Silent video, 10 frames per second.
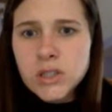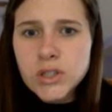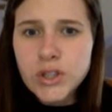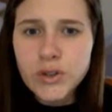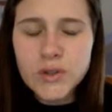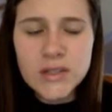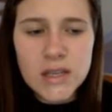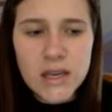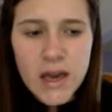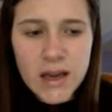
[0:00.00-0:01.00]
use
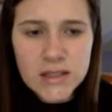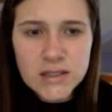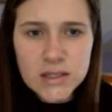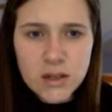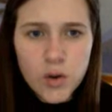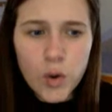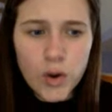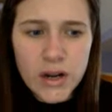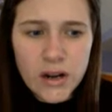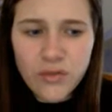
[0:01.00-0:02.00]
the X
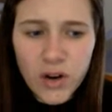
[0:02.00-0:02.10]
coordinate